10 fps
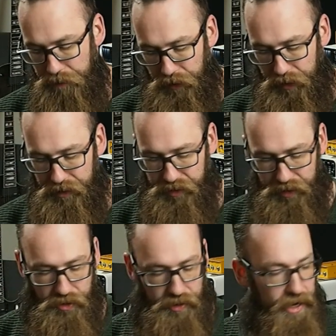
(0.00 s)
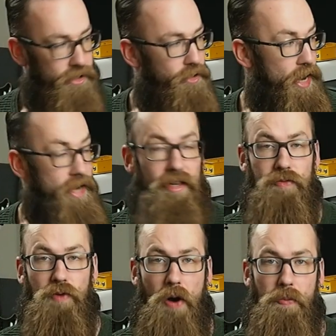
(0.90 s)
He said you cannot do anything
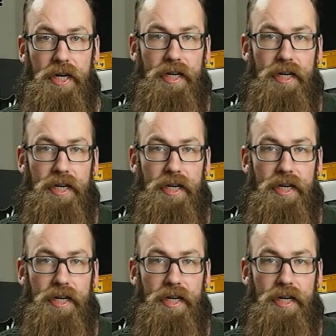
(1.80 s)
wrong with it,